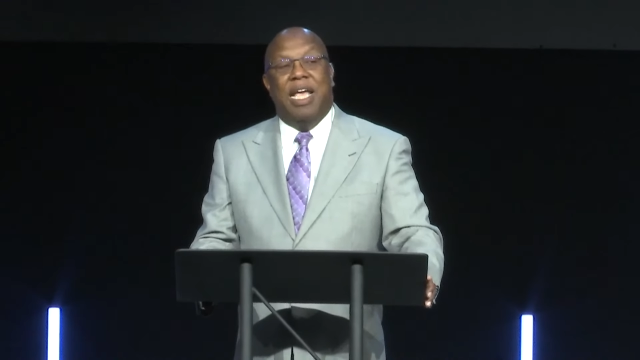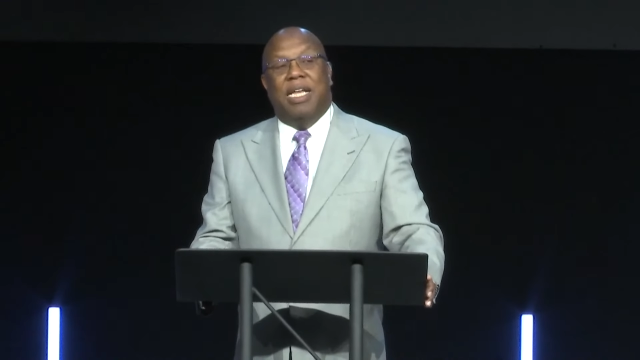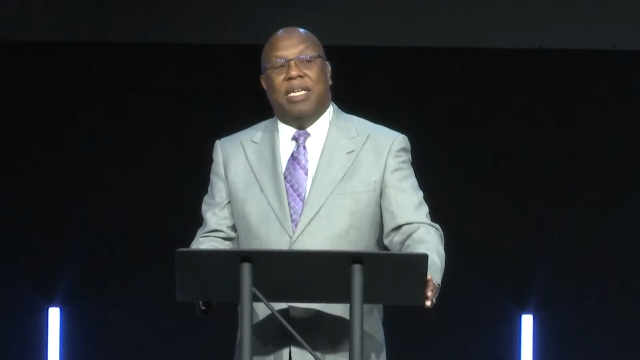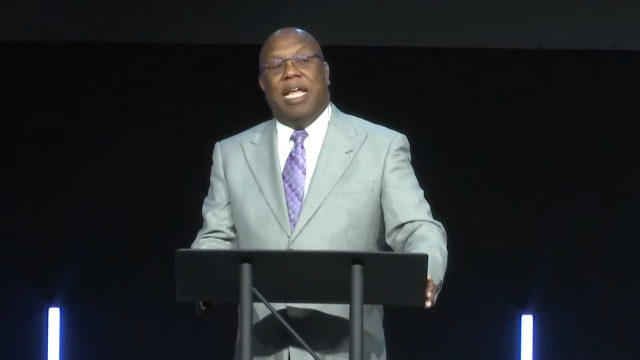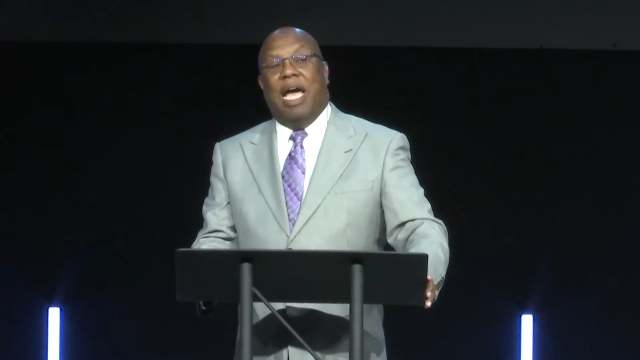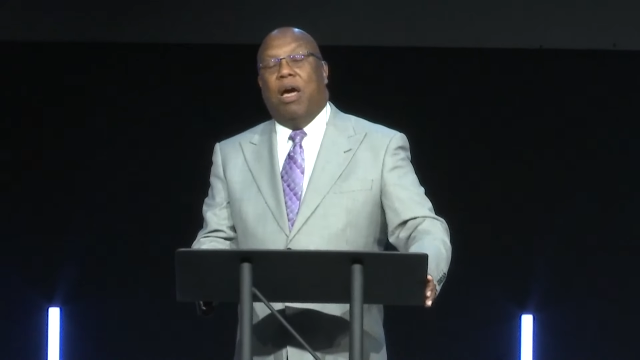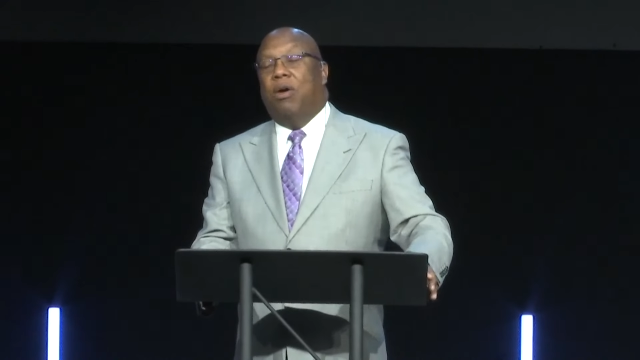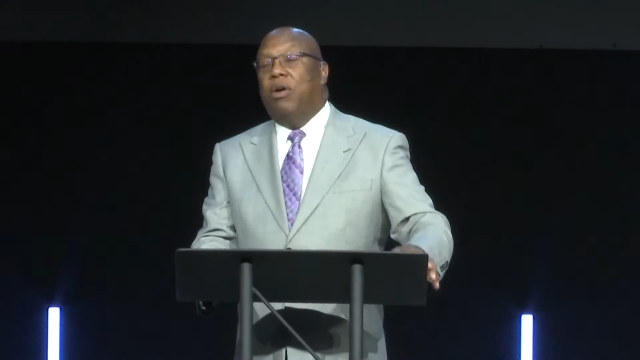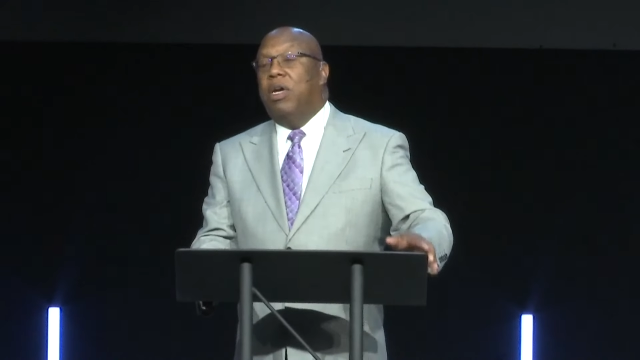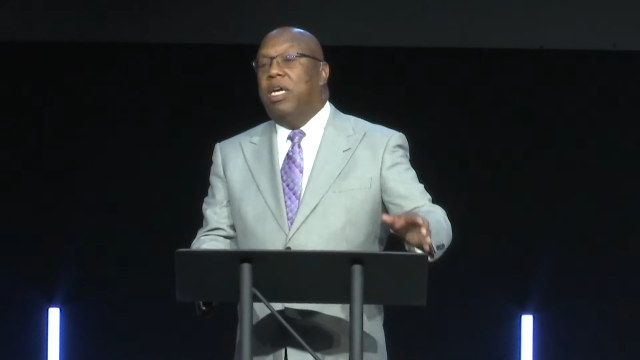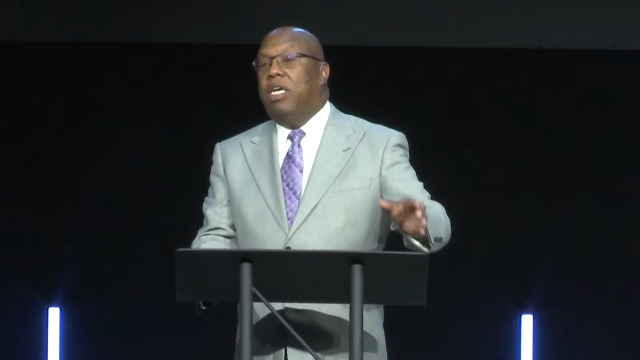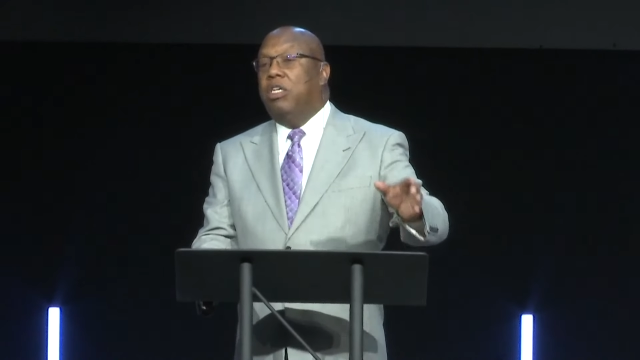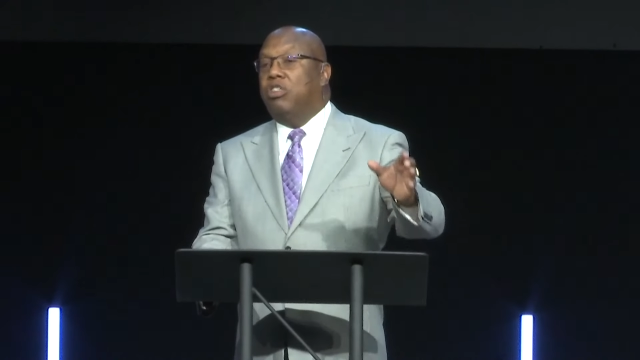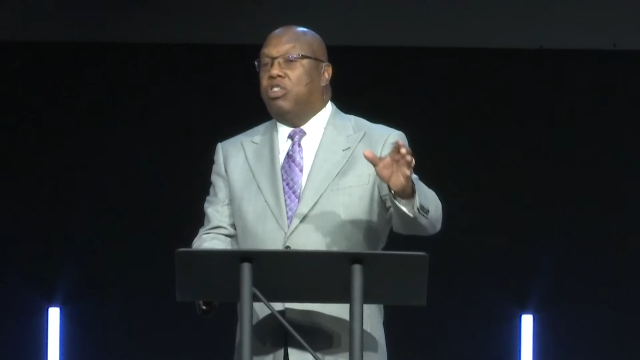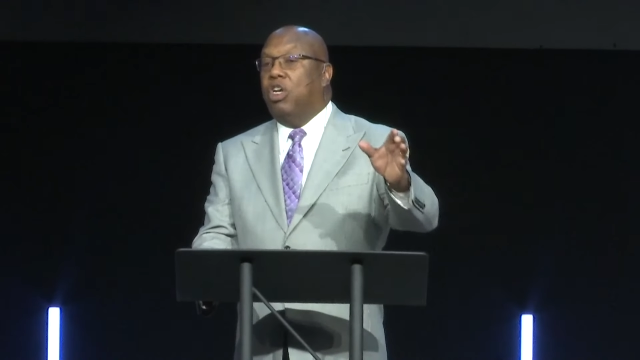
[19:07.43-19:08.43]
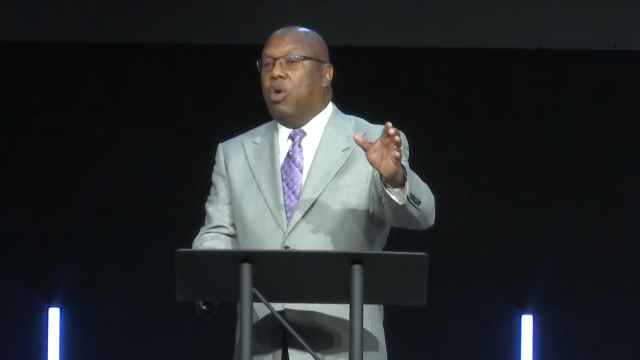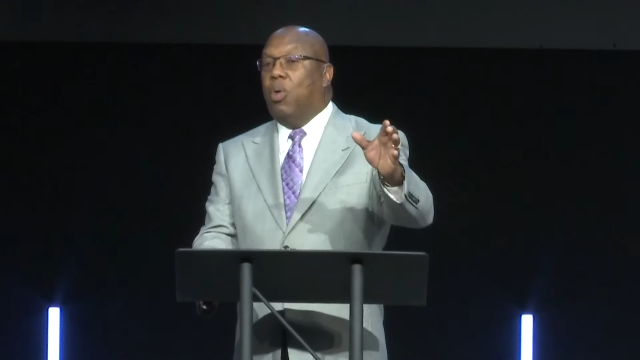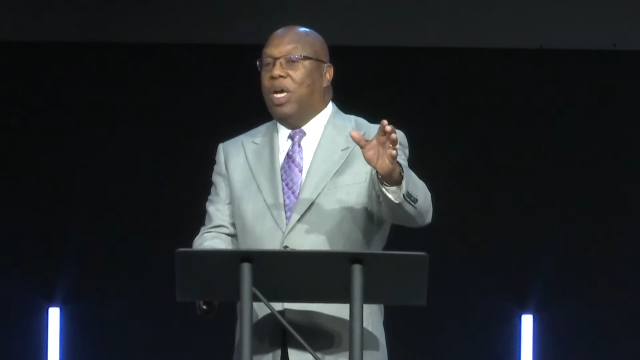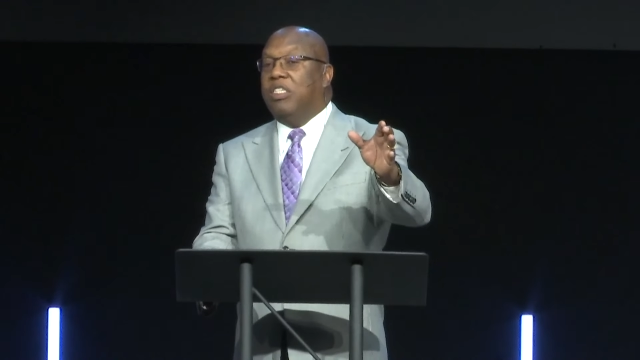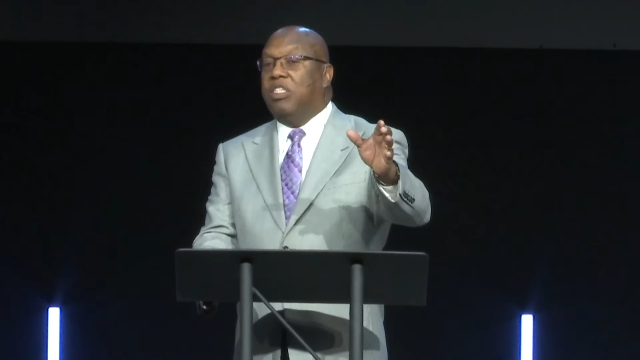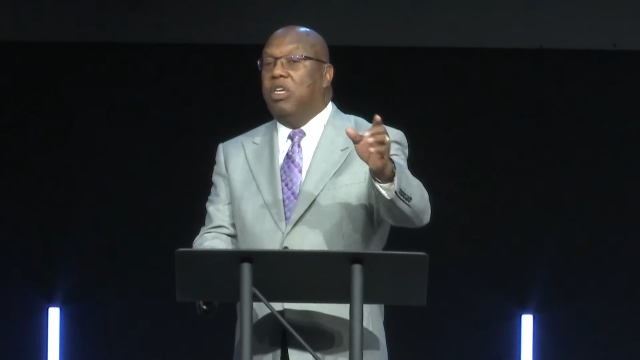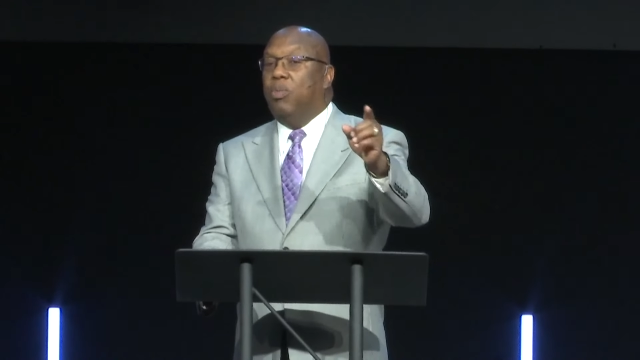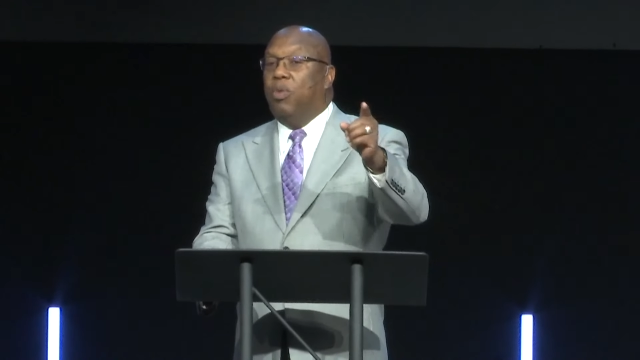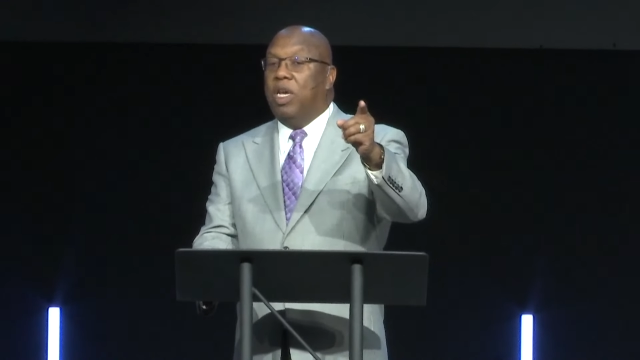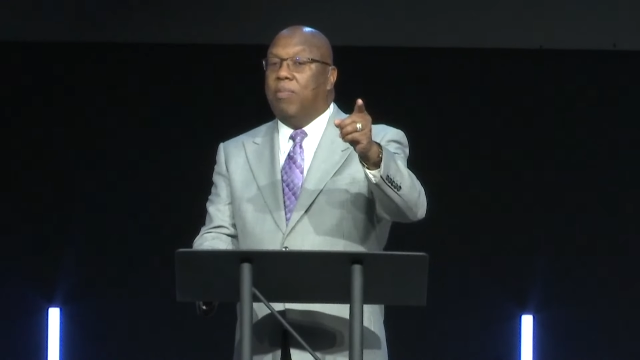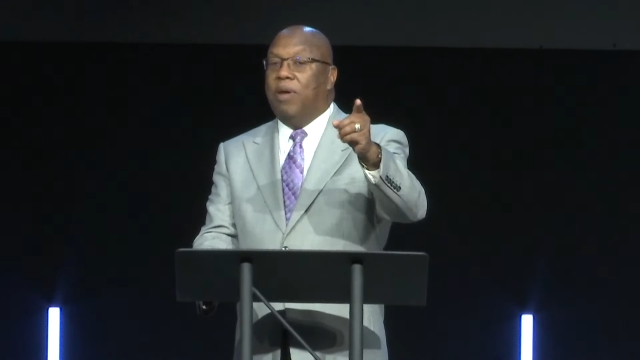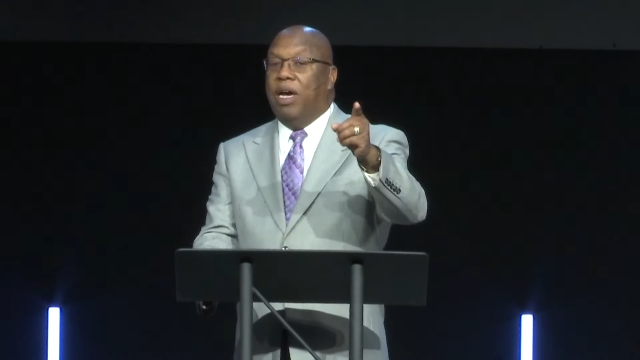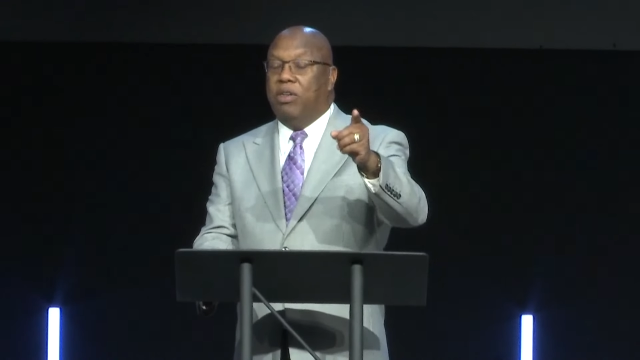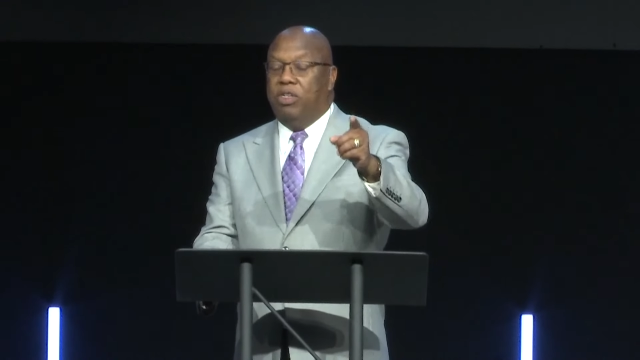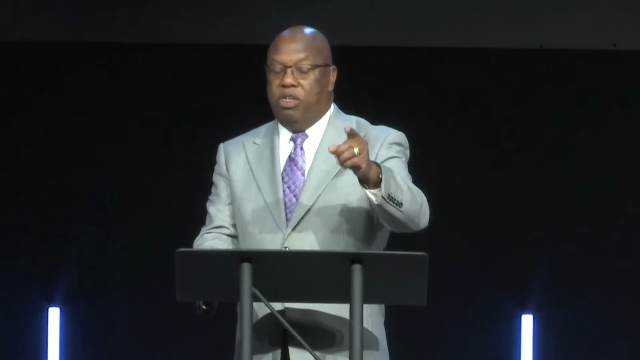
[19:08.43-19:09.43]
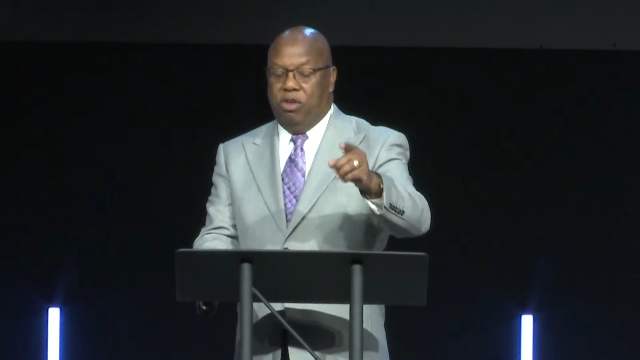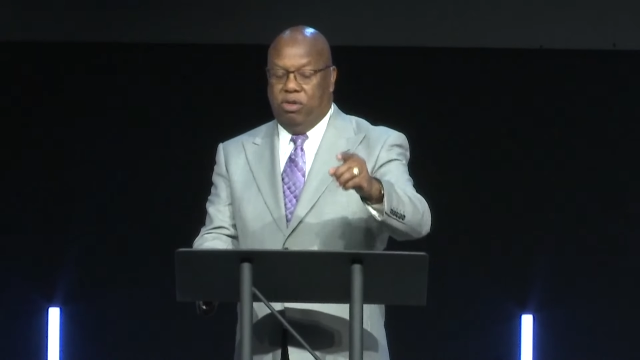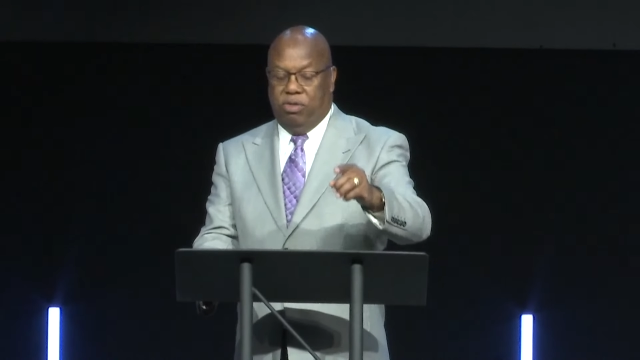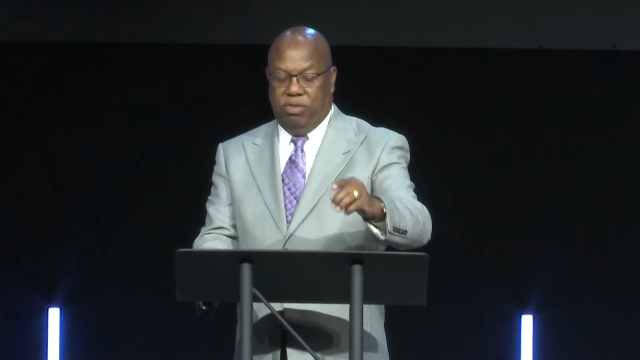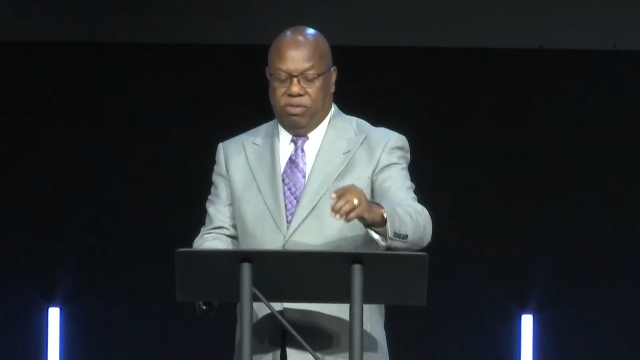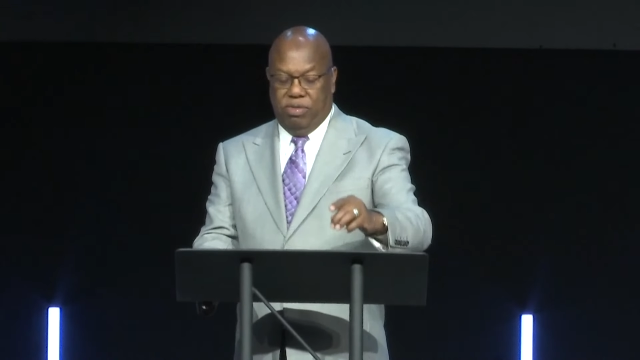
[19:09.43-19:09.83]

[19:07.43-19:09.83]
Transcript: Now, here's the question. What about you?